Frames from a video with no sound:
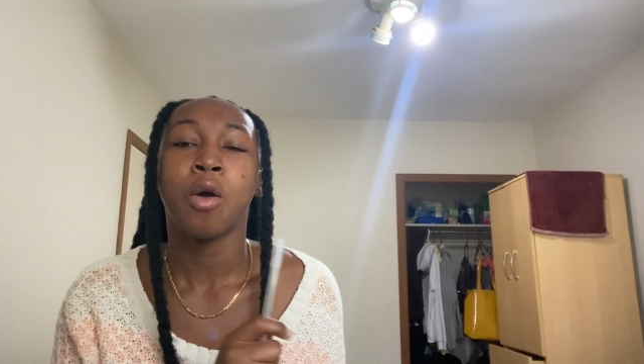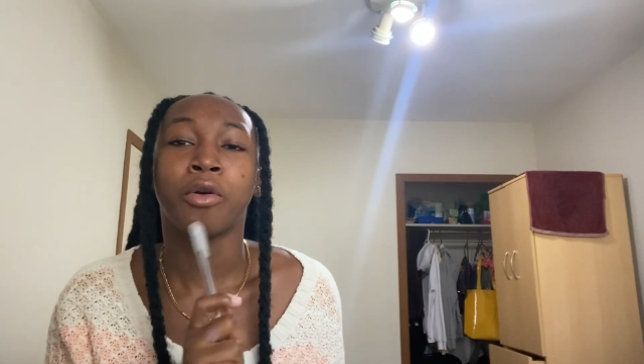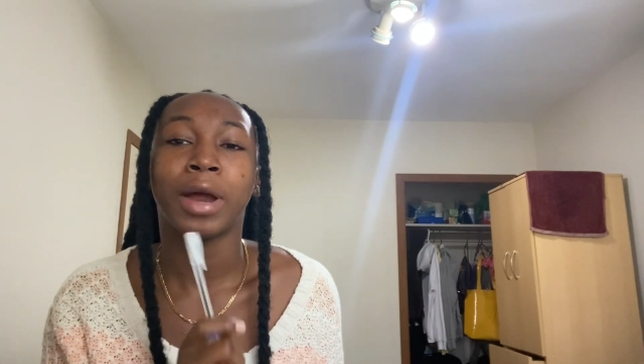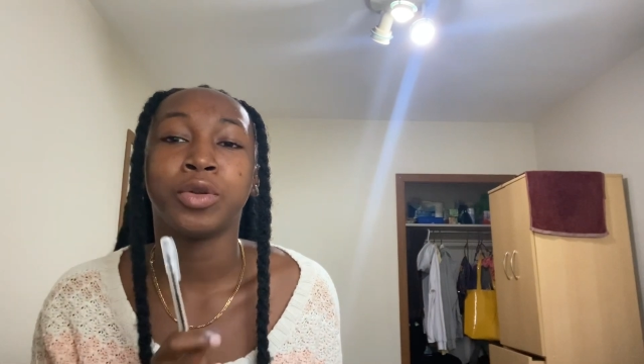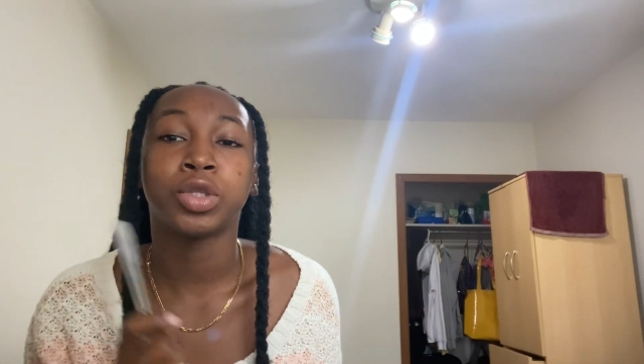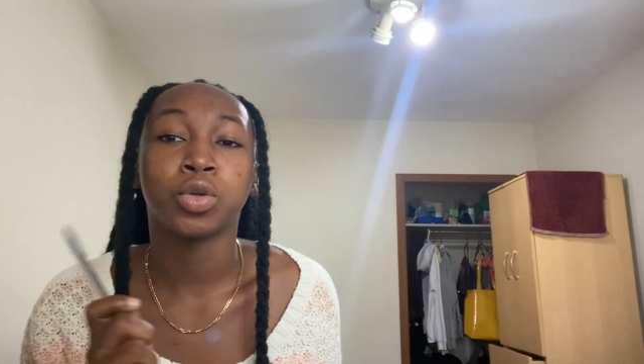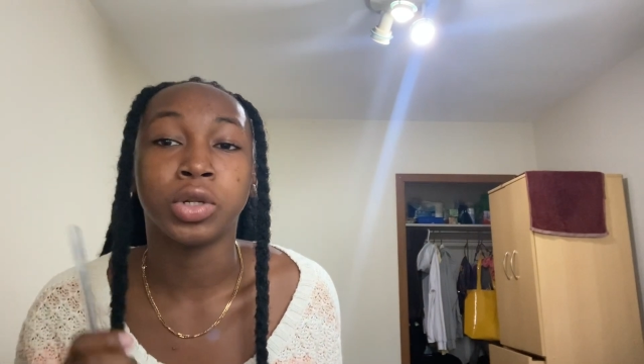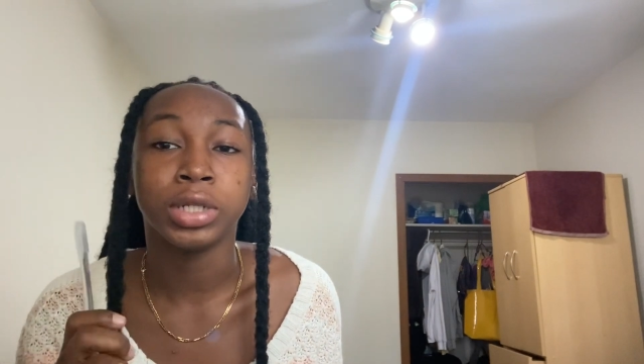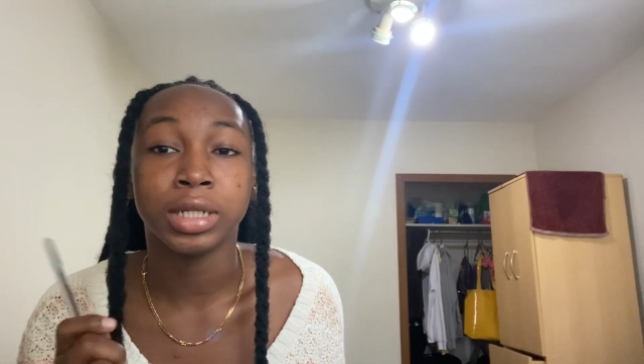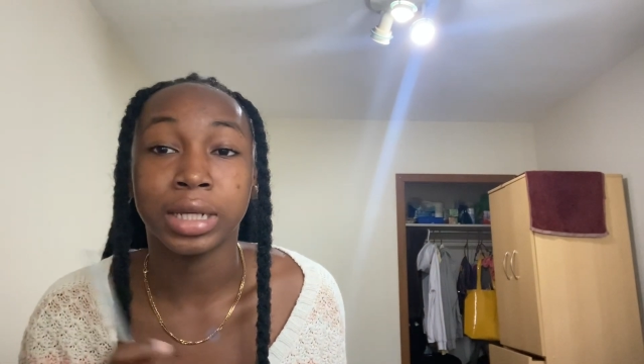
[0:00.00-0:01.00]
Graduate
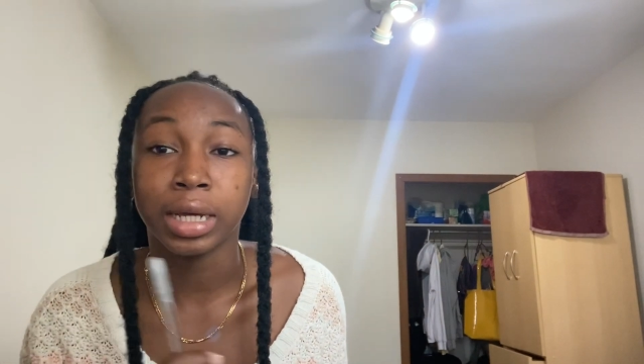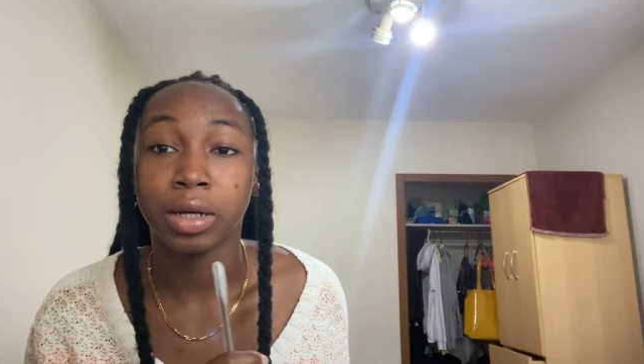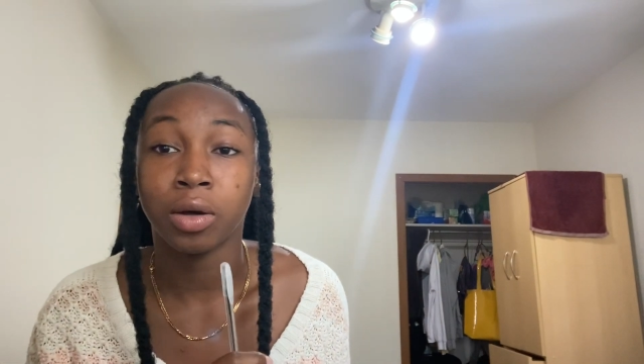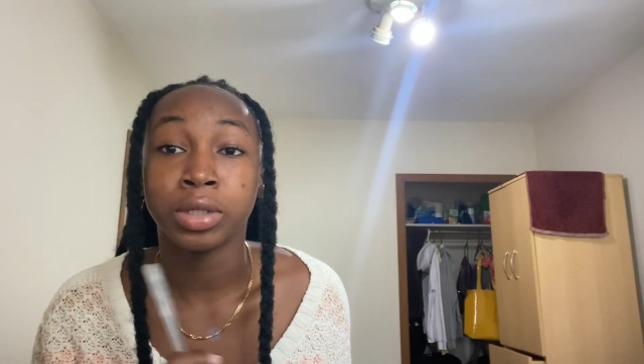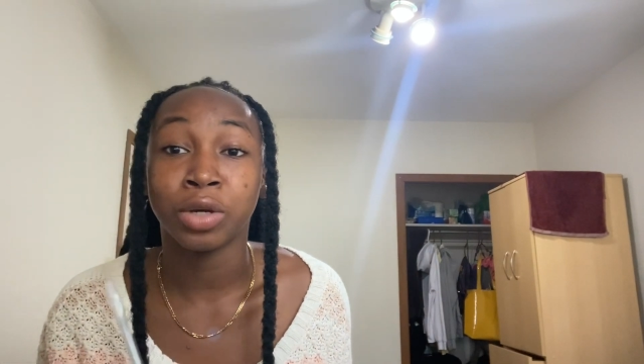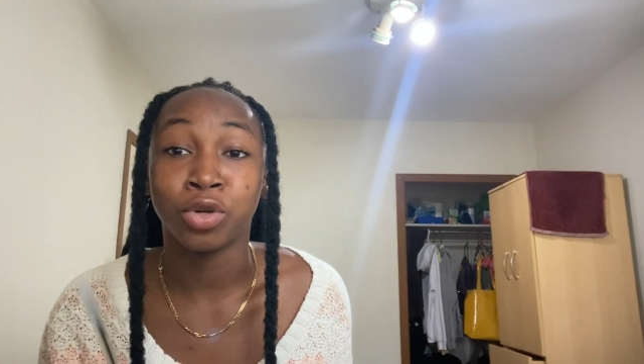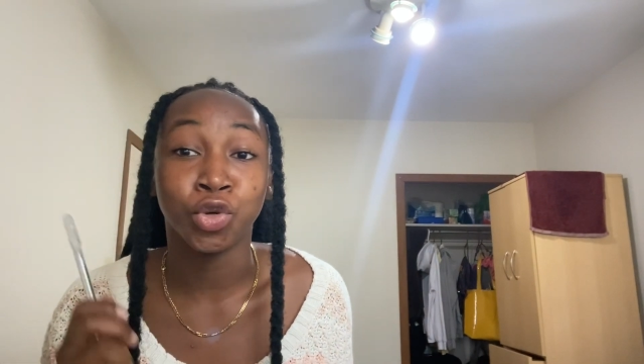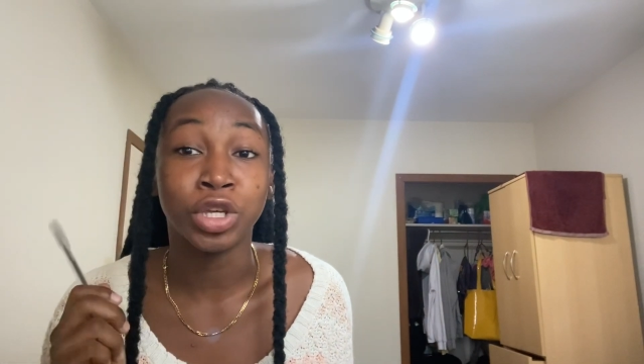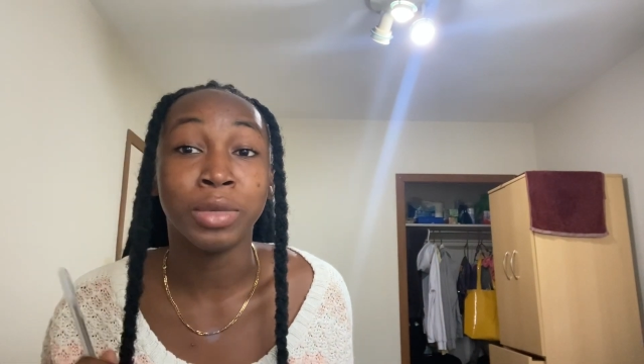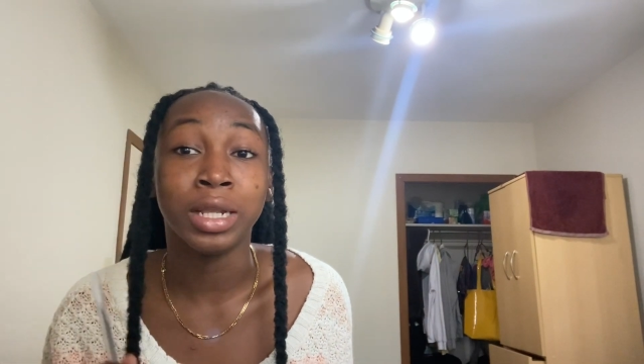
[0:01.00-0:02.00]
coordinator. I know also
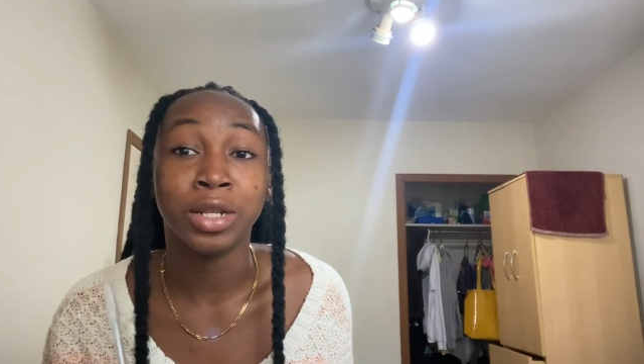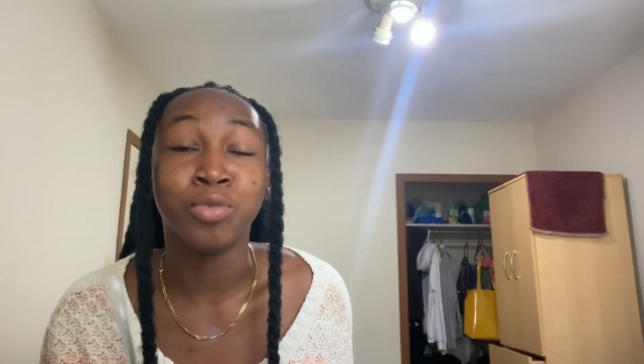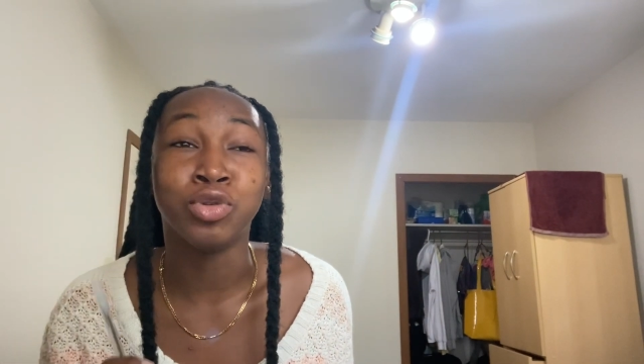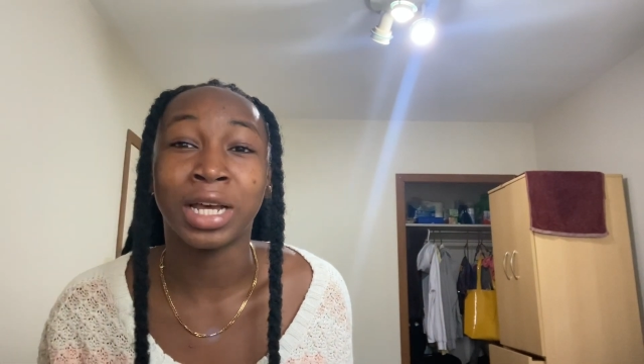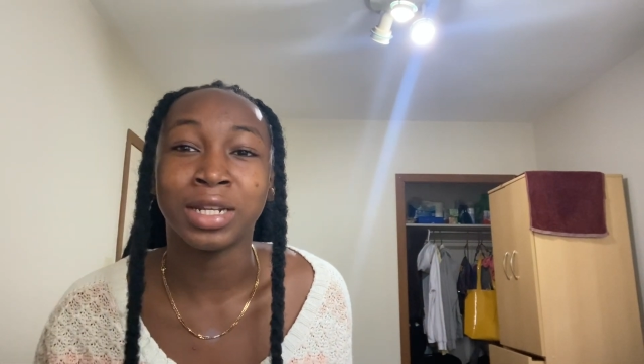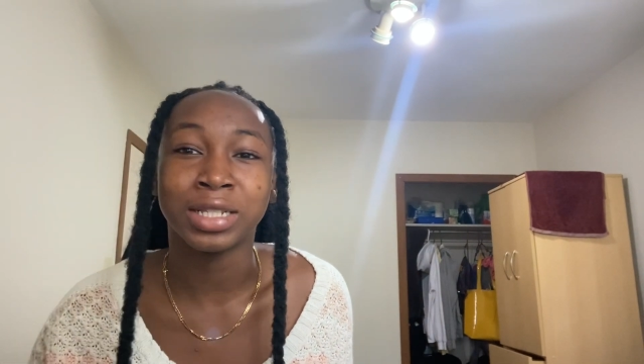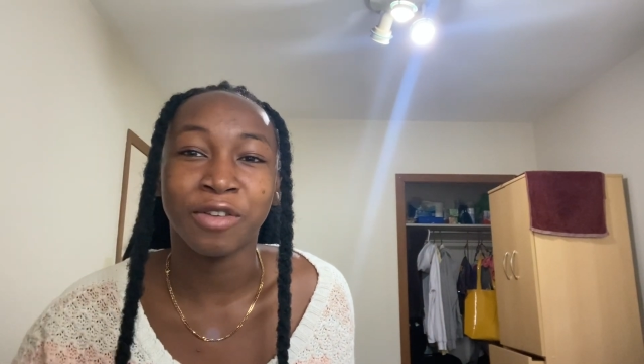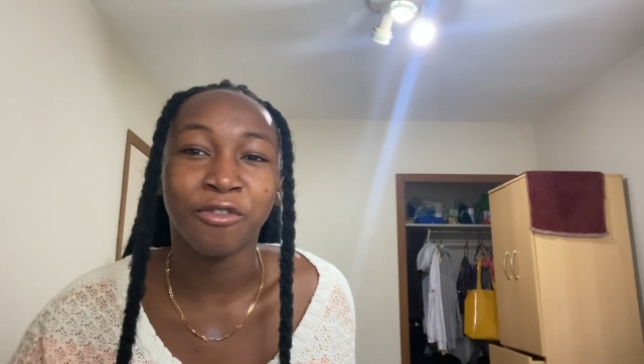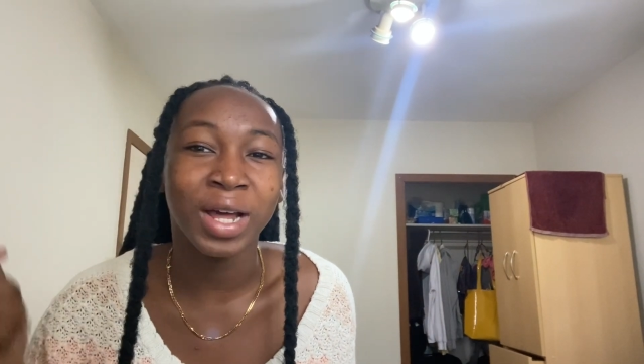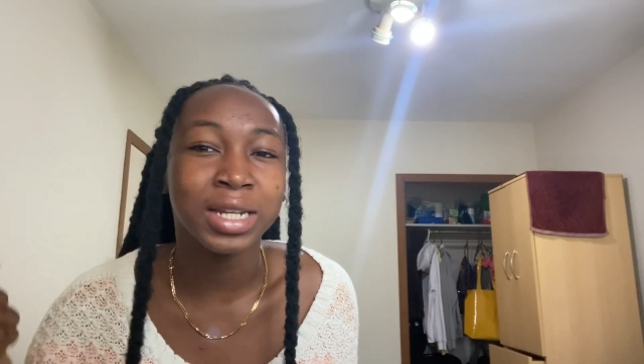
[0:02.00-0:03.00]
emailing able to say
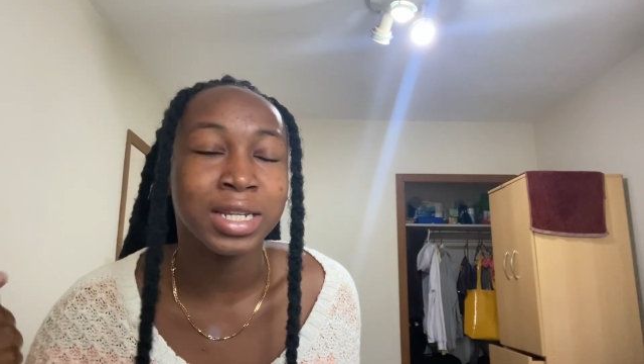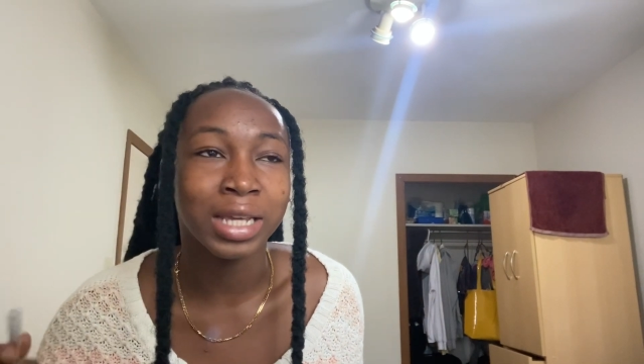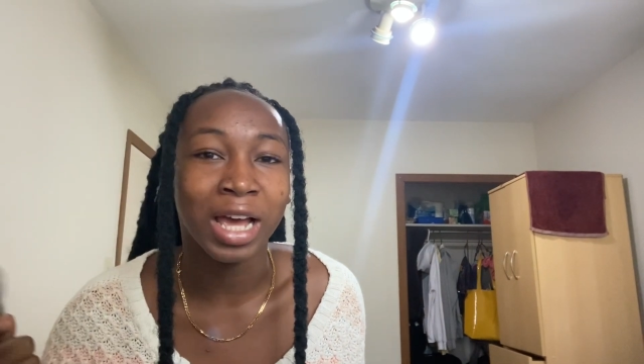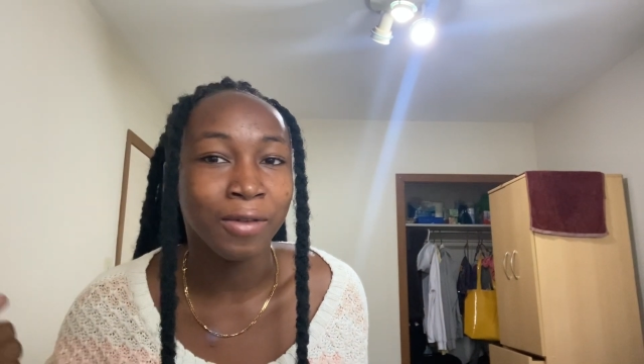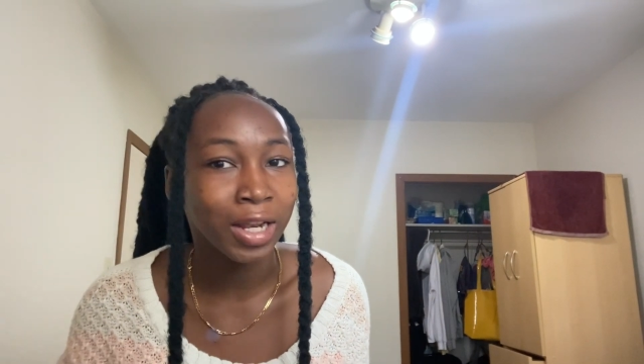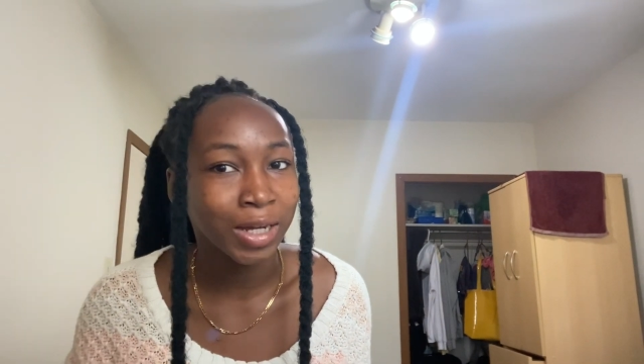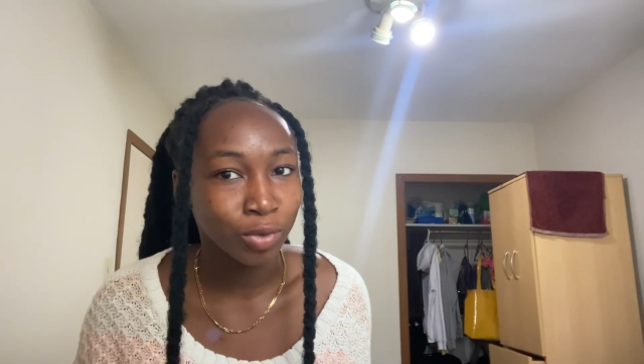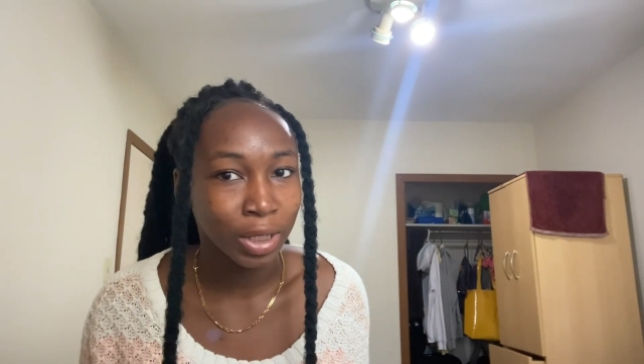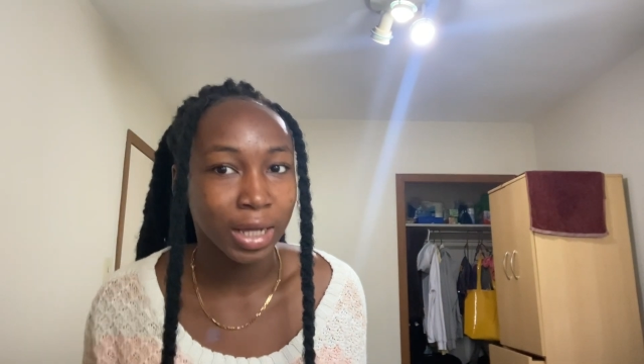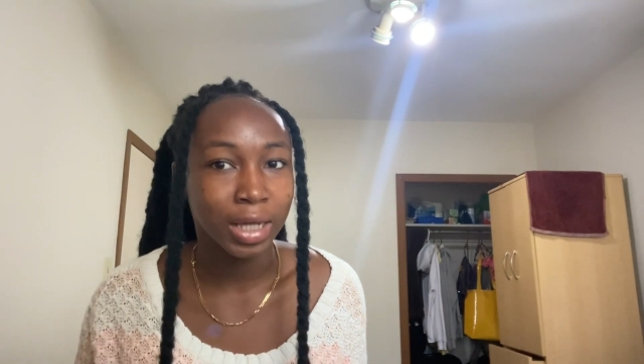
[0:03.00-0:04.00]
funding available.